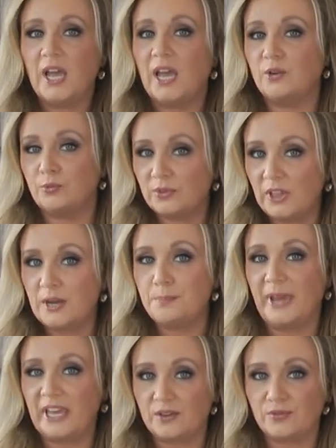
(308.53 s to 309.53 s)
and then
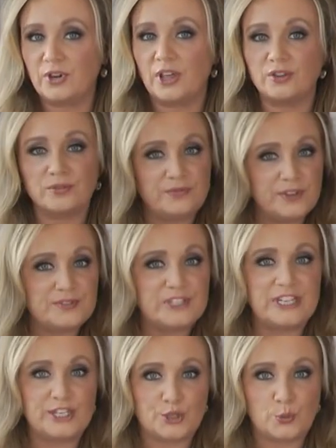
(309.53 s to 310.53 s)
bake it for another
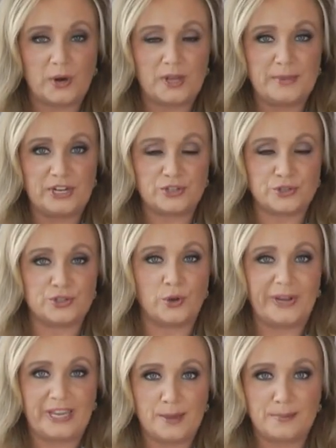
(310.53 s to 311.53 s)
15 to 20 minutes or
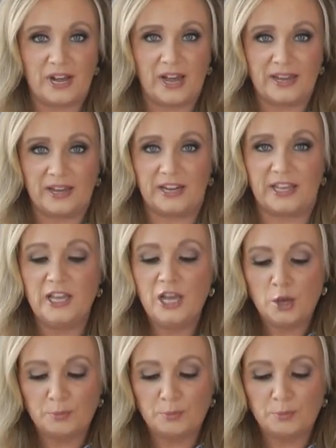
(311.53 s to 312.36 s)
so and keep an eye on it.